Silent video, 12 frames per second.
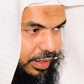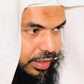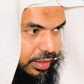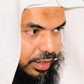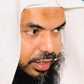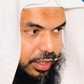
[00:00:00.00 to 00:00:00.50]

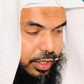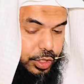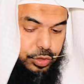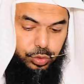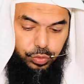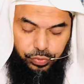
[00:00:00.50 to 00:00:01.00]
Right?
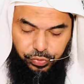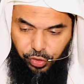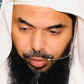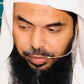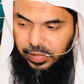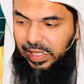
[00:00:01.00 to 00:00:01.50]
So
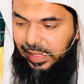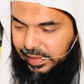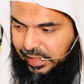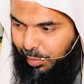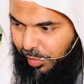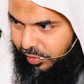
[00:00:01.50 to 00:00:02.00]
from
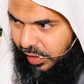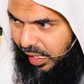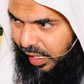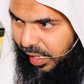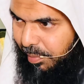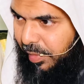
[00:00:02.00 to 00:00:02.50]
this, some of the
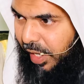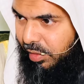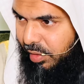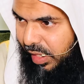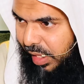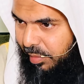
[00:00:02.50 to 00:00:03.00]
ai
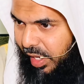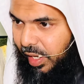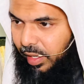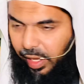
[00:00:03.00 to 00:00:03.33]
and ulama,